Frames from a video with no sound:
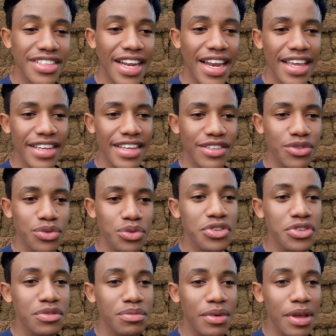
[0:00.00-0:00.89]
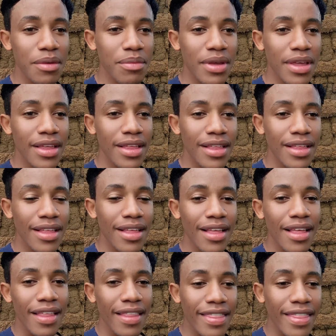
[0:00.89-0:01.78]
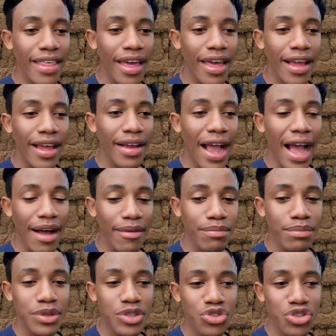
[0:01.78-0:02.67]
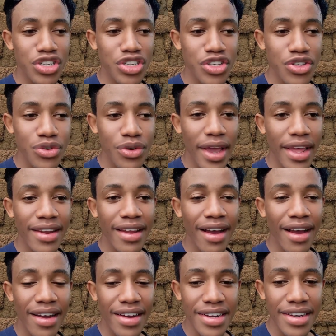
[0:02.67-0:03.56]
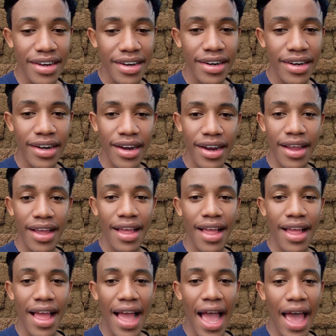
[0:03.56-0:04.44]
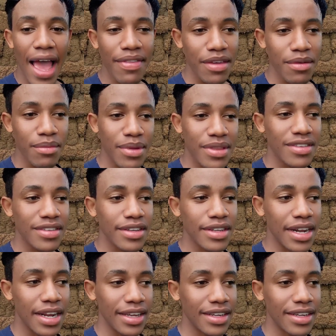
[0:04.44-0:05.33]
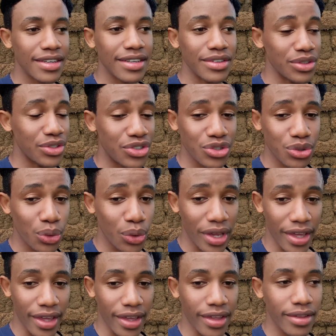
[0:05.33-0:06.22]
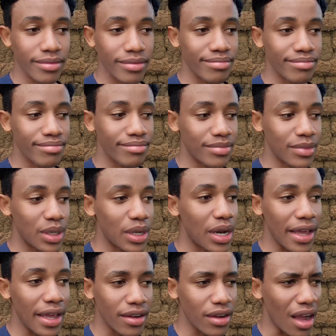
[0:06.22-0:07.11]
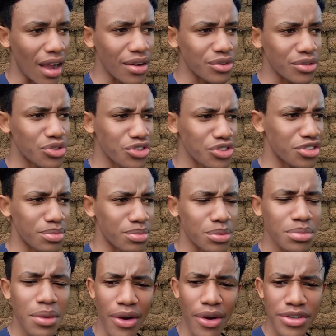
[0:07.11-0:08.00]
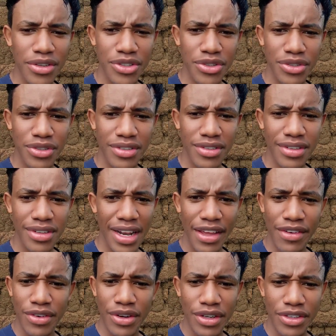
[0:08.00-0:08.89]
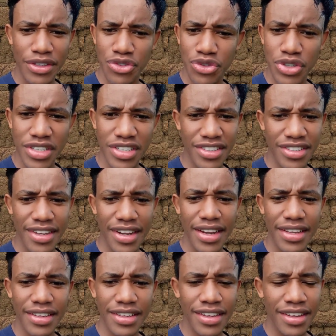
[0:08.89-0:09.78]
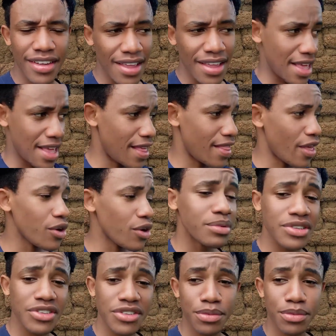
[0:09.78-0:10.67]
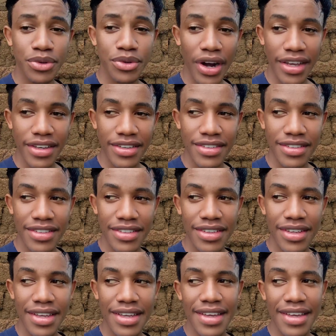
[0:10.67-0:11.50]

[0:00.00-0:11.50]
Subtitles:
shillings, which may be the gap between you and hunger. And they may think like you're joking. They're like, oh, 20, Bob, how do you live on a 20 shillings? They'll be surprised.